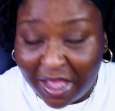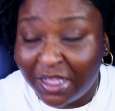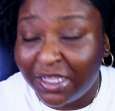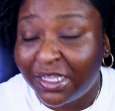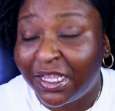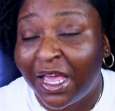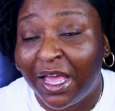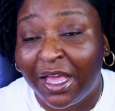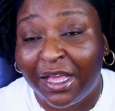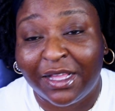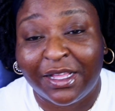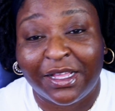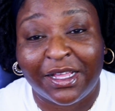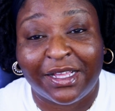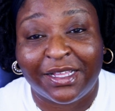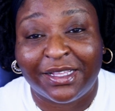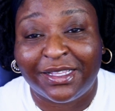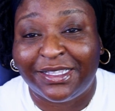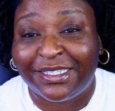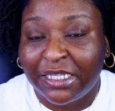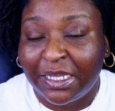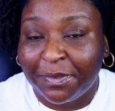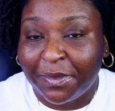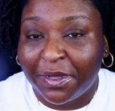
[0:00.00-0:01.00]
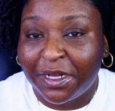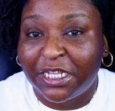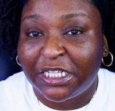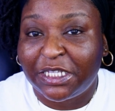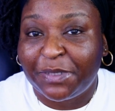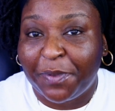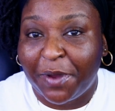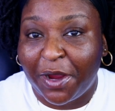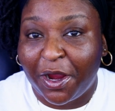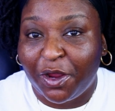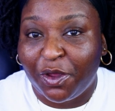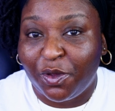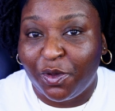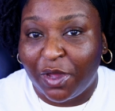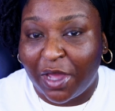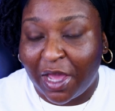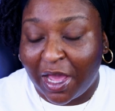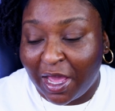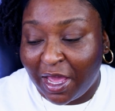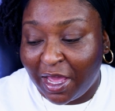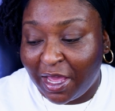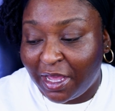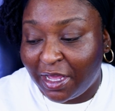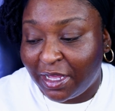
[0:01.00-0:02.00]
So I'm going to spare you
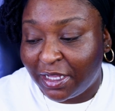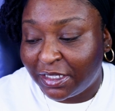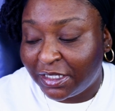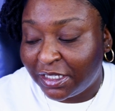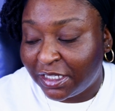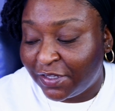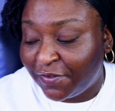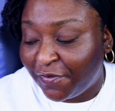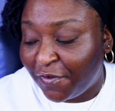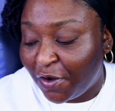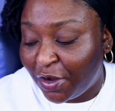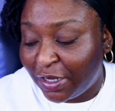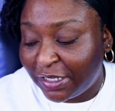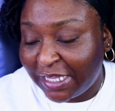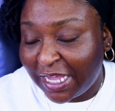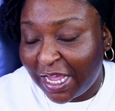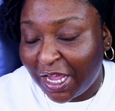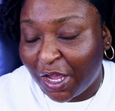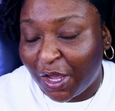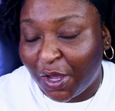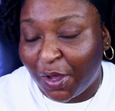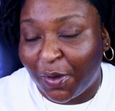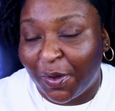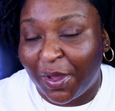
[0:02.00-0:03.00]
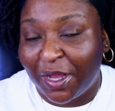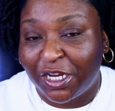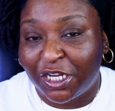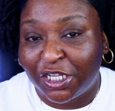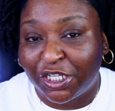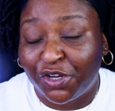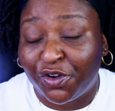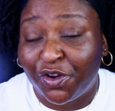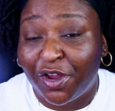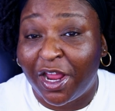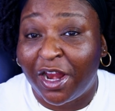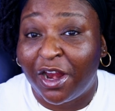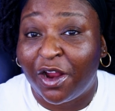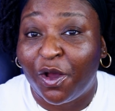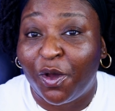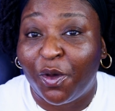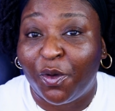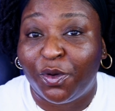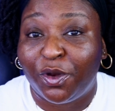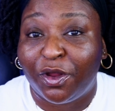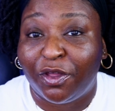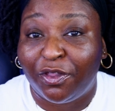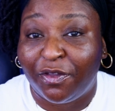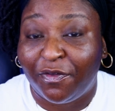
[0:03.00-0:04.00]
guys as far as that go and just create a
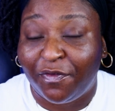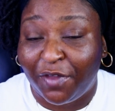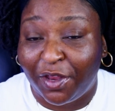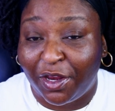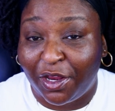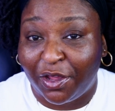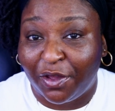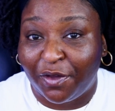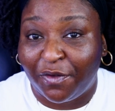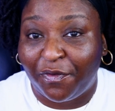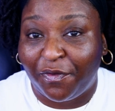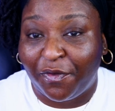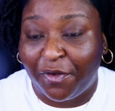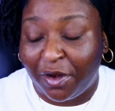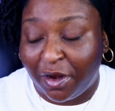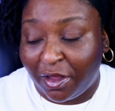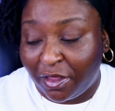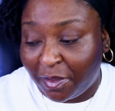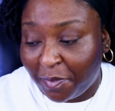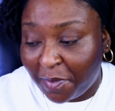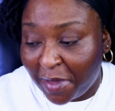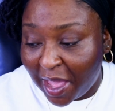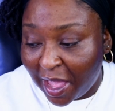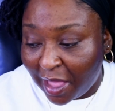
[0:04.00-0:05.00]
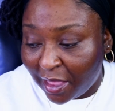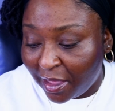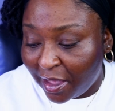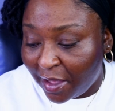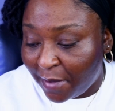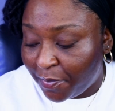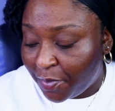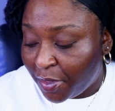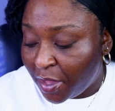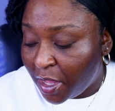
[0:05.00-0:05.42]
whole nother video for another palette.